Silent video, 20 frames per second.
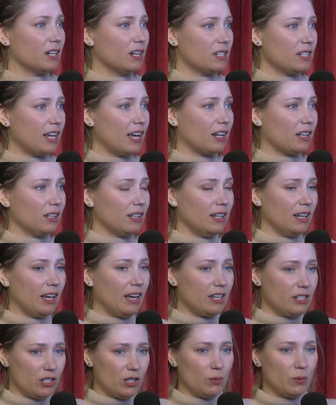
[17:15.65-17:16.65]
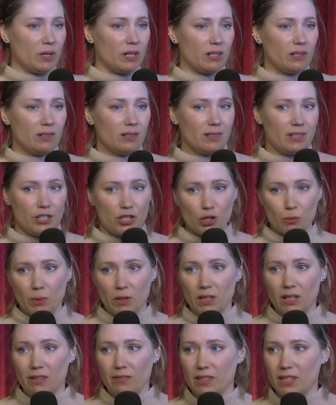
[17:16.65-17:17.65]
exactly as you are, did you
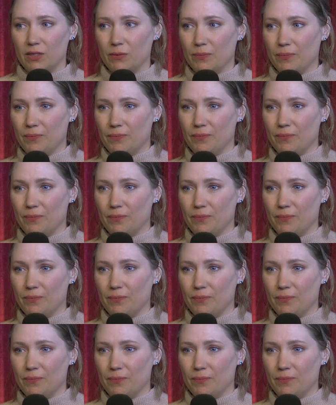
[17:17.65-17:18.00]
believe it?